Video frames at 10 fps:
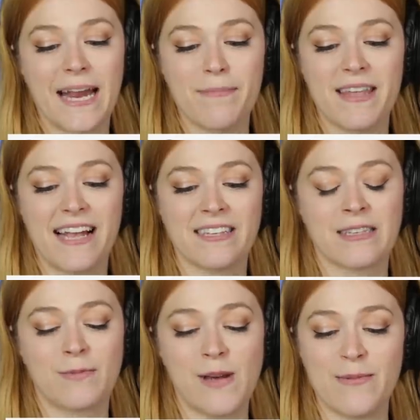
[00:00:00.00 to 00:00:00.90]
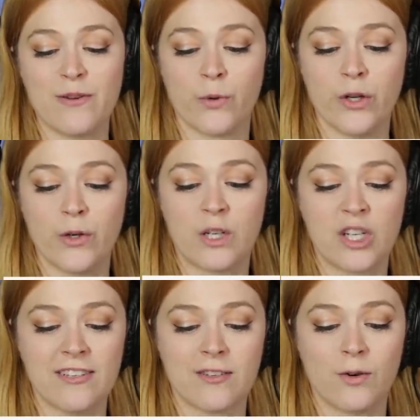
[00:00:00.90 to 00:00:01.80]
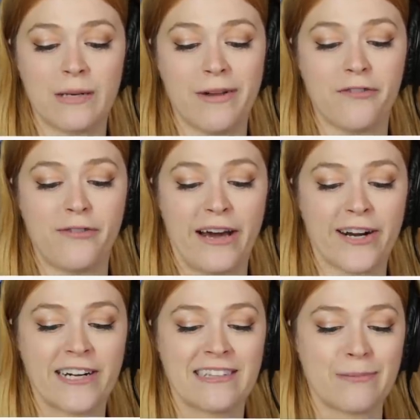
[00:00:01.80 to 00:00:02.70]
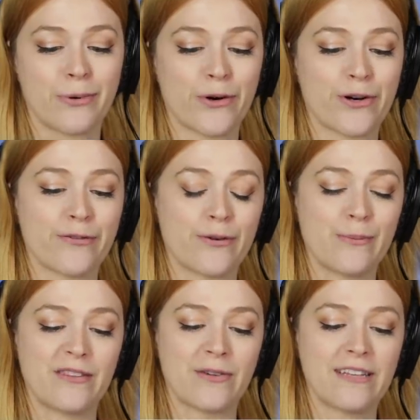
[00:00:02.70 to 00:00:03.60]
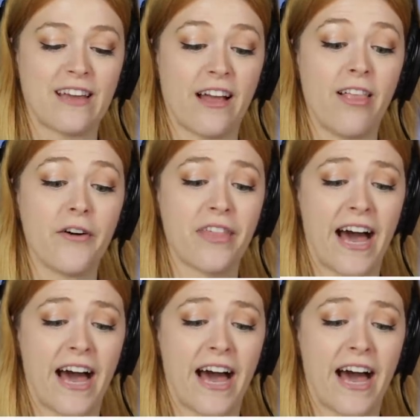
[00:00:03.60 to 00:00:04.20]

name the next baby Ruth. She's going to be a fighter and supporter of women's rights. I love